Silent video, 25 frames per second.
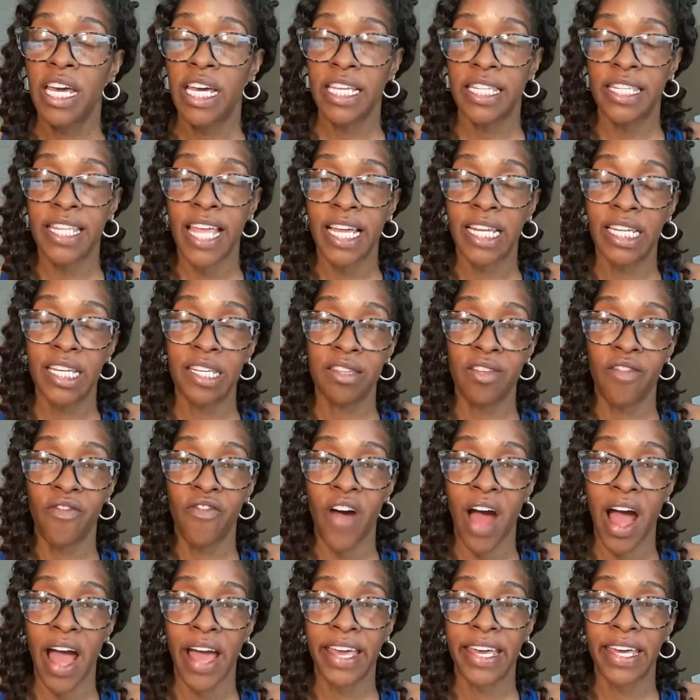daily
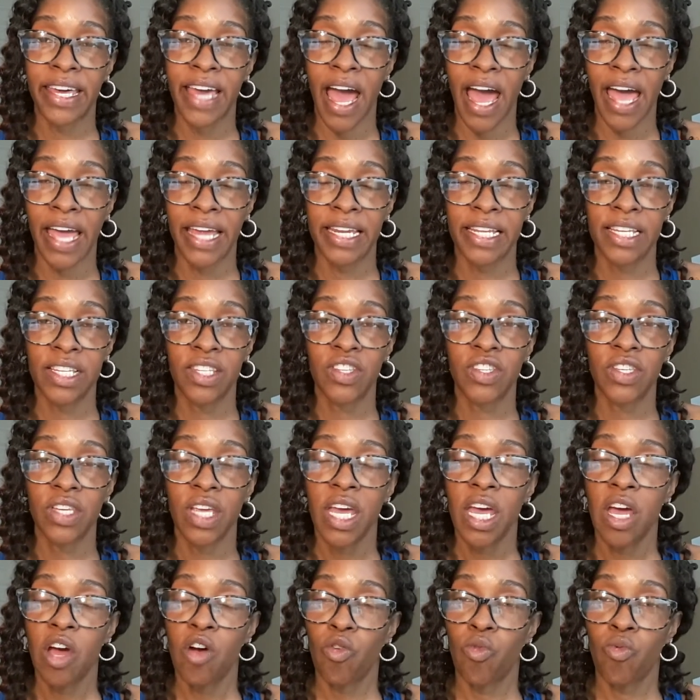divine guidance
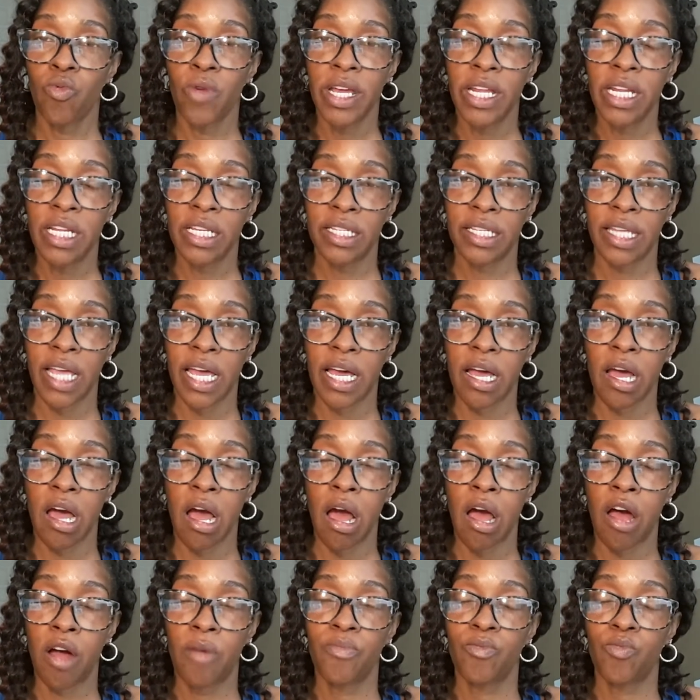readings that
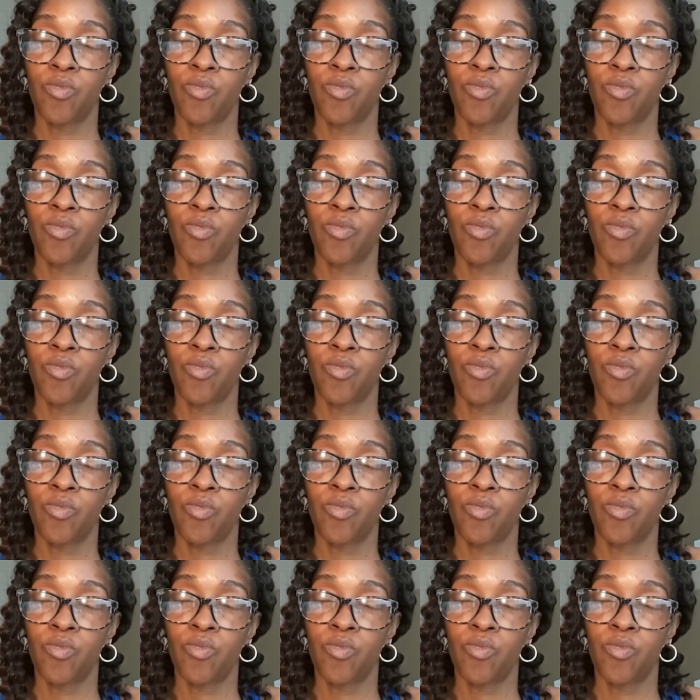come.